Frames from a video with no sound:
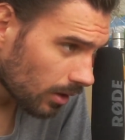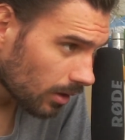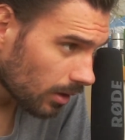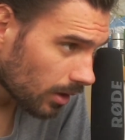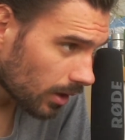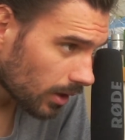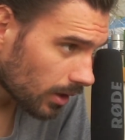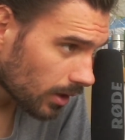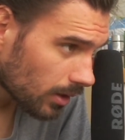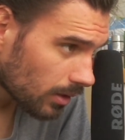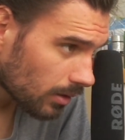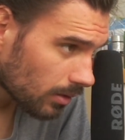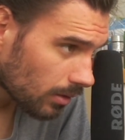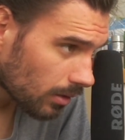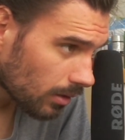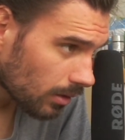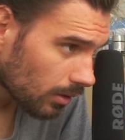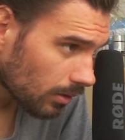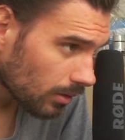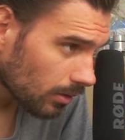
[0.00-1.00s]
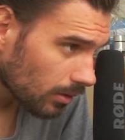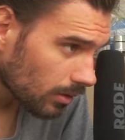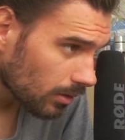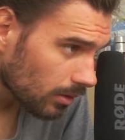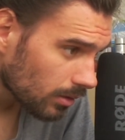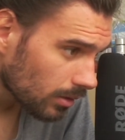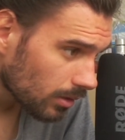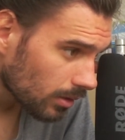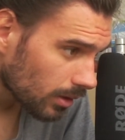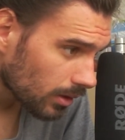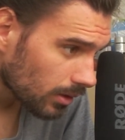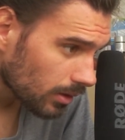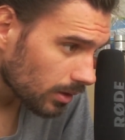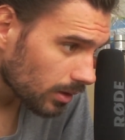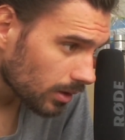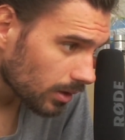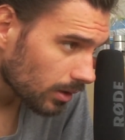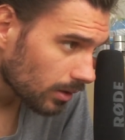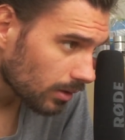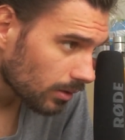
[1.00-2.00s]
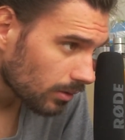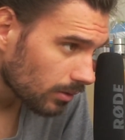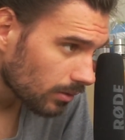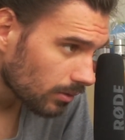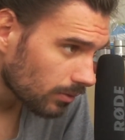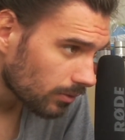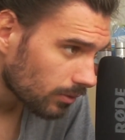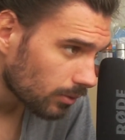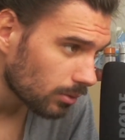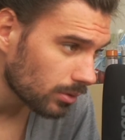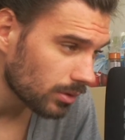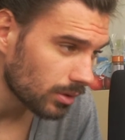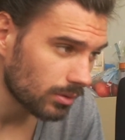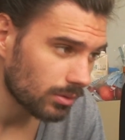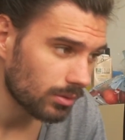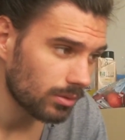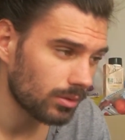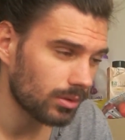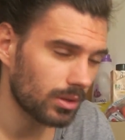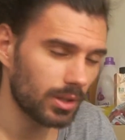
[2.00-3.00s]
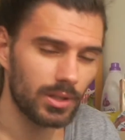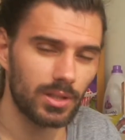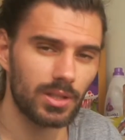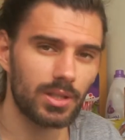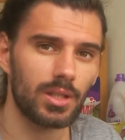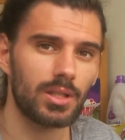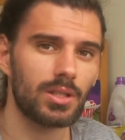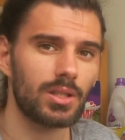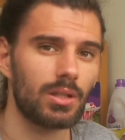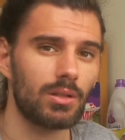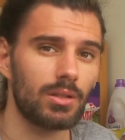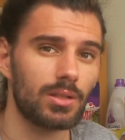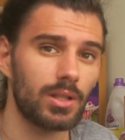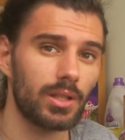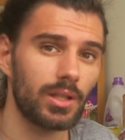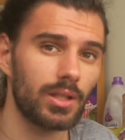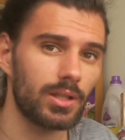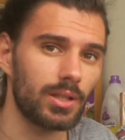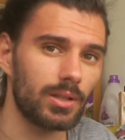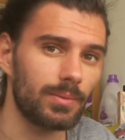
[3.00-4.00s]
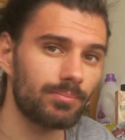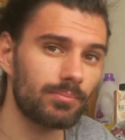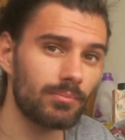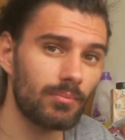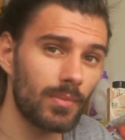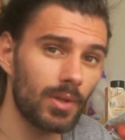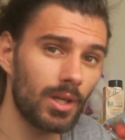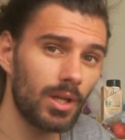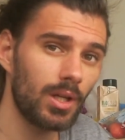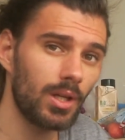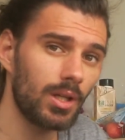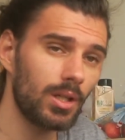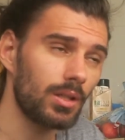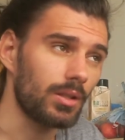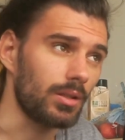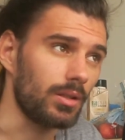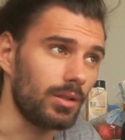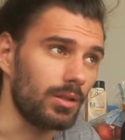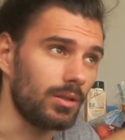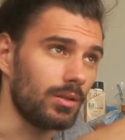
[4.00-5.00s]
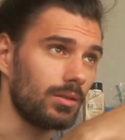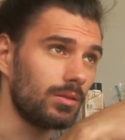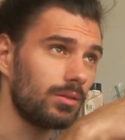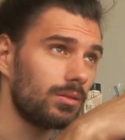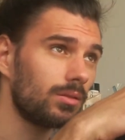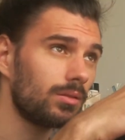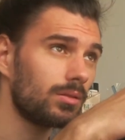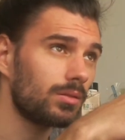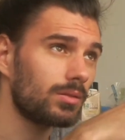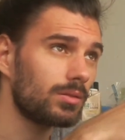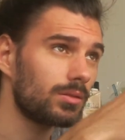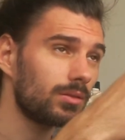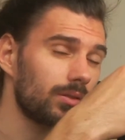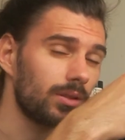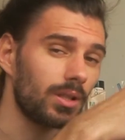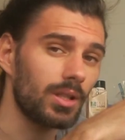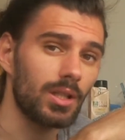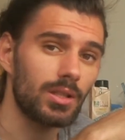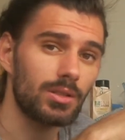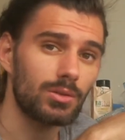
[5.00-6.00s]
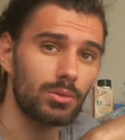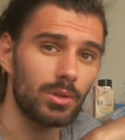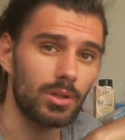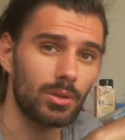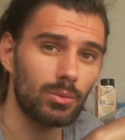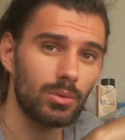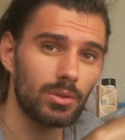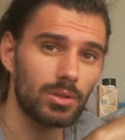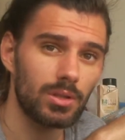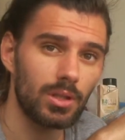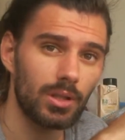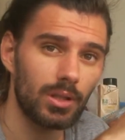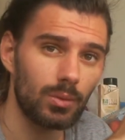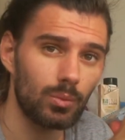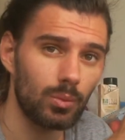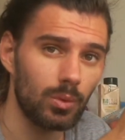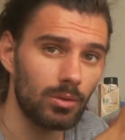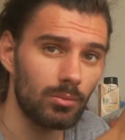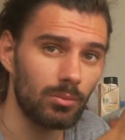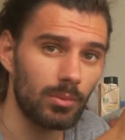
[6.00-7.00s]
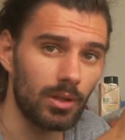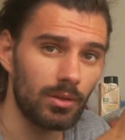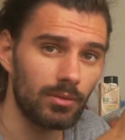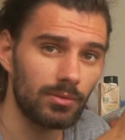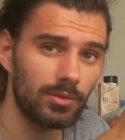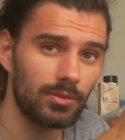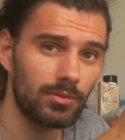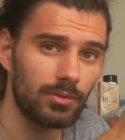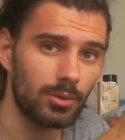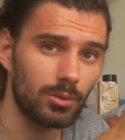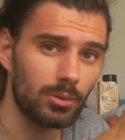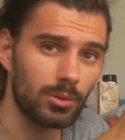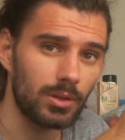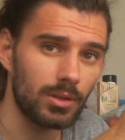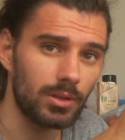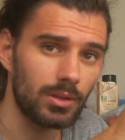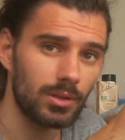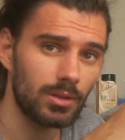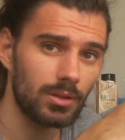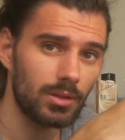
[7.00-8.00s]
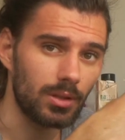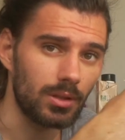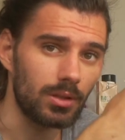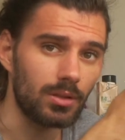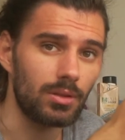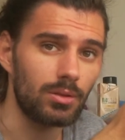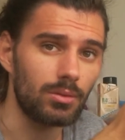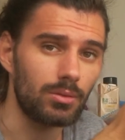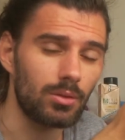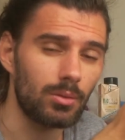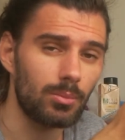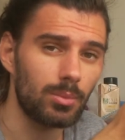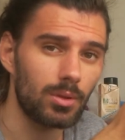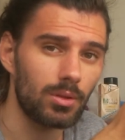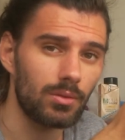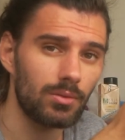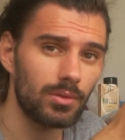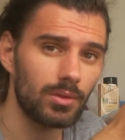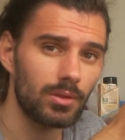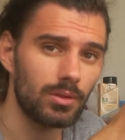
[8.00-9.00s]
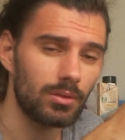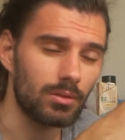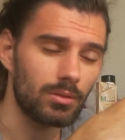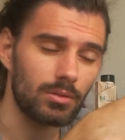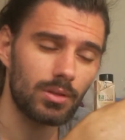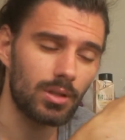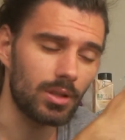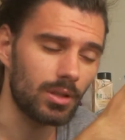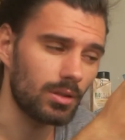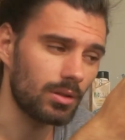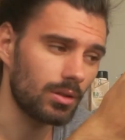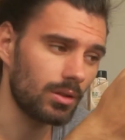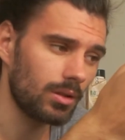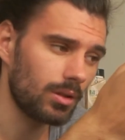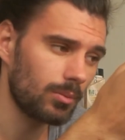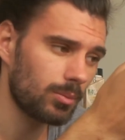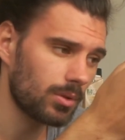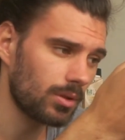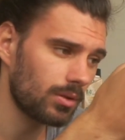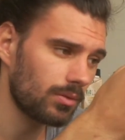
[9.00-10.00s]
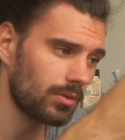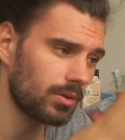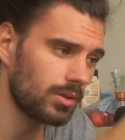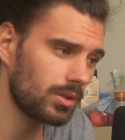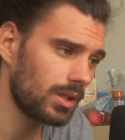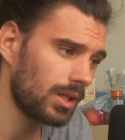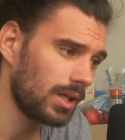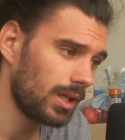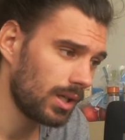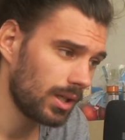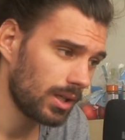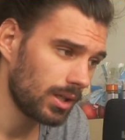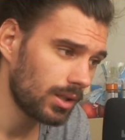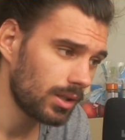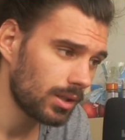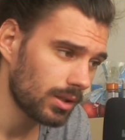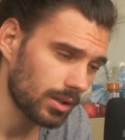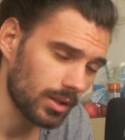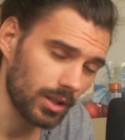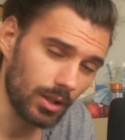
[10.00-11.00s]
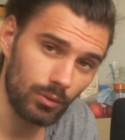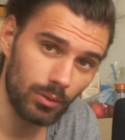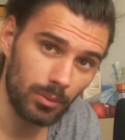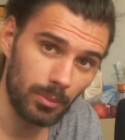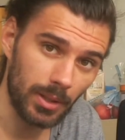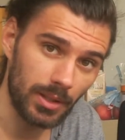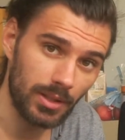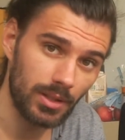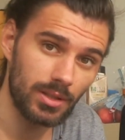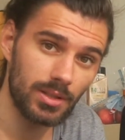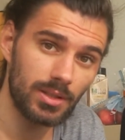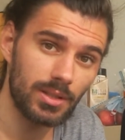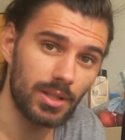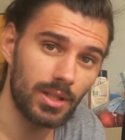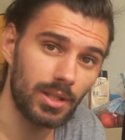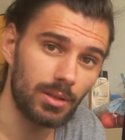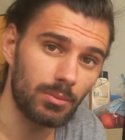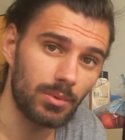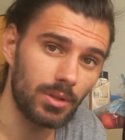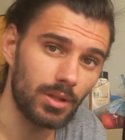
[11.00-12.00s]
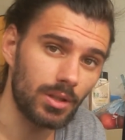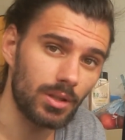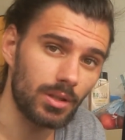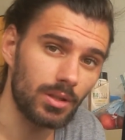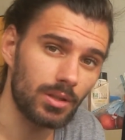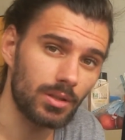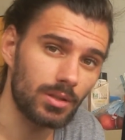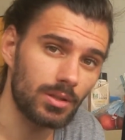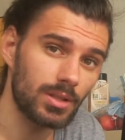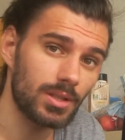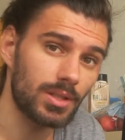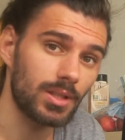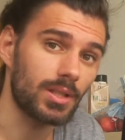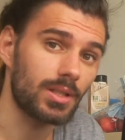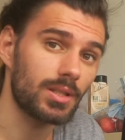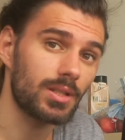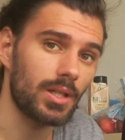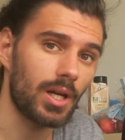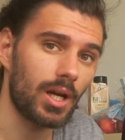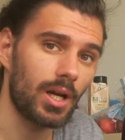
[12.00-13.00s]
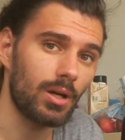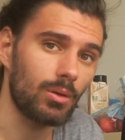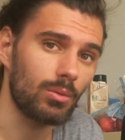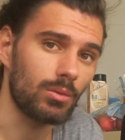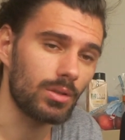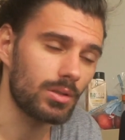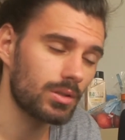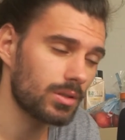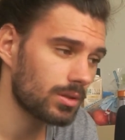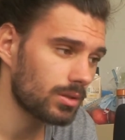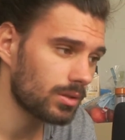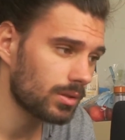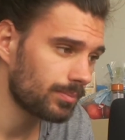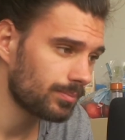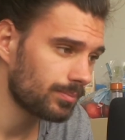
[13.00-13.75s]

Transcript: 8 o'clock until 14 o'clock, like 6 hours later. Now the last trade was like 1 month for a €10 profit or $10 profit. Now we made the same in 6 hours,